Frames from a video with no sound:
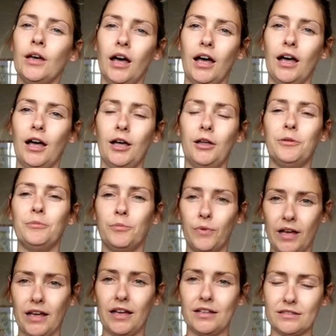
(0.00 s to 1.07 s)

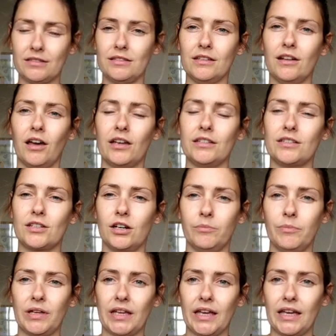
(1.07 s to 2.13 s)
where the light's
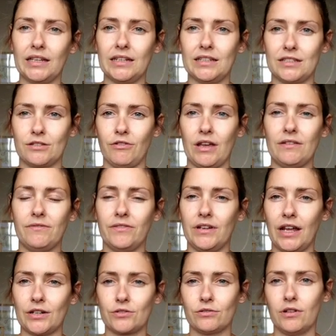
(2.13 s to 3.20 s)
coming in is great for
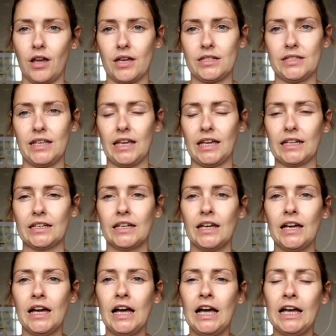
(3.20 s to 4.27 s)
natural lighting.